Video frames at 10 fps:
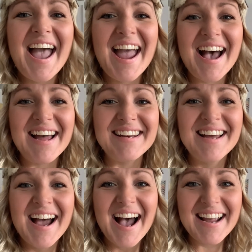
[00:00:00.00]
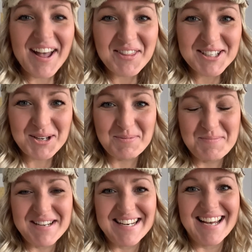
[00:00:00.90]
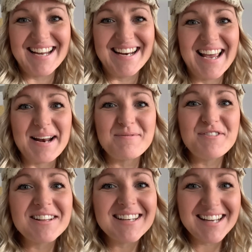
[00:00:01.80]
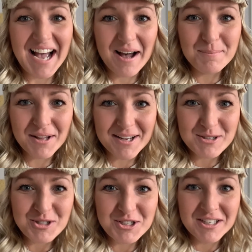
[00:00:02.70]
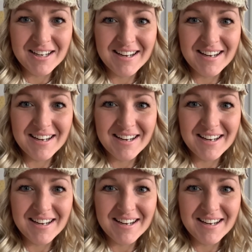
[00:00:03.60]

And I got that dopamine hit and I'm feeling accomplished.